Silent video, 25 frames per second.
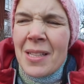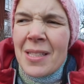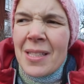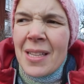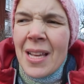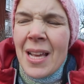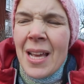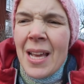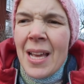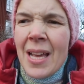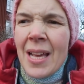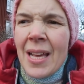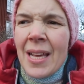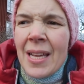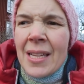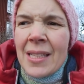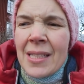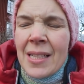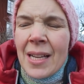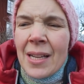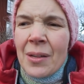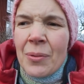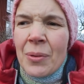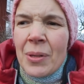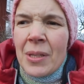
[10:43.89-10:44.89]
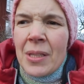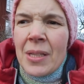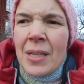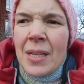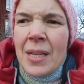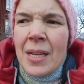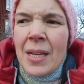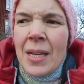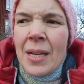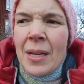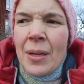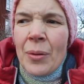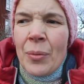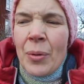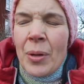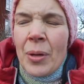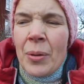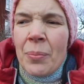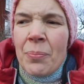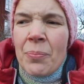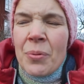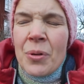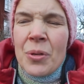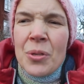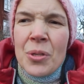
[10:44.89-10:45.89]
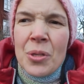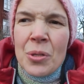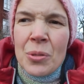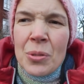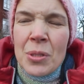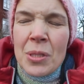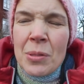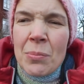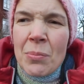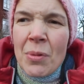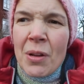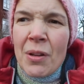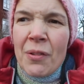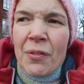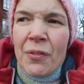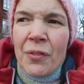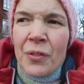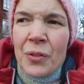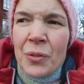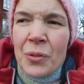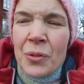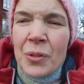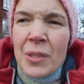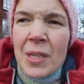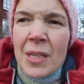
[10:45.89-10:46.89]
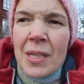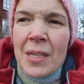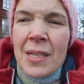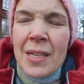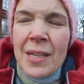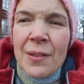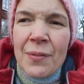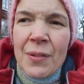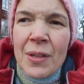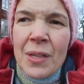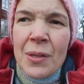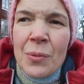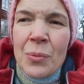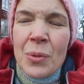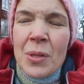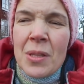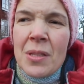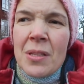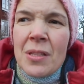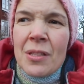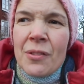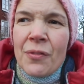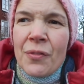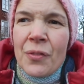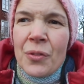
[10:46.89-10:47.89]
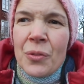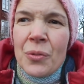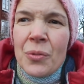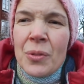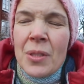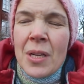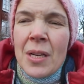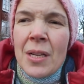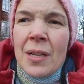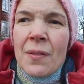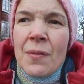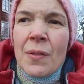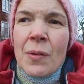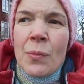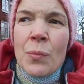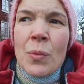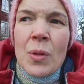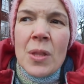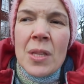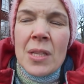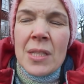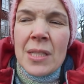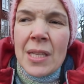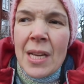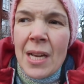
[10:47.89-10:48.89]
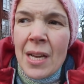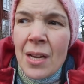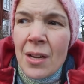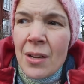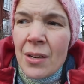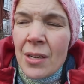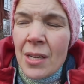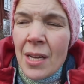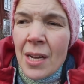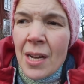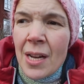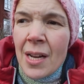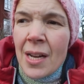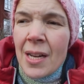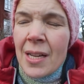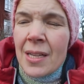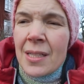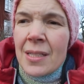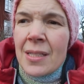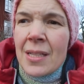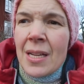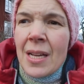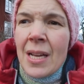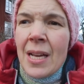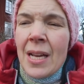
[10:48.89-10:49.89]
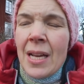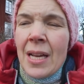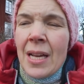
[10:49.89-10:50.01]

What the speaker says: It's like when producing my food and living with this food and living with this area and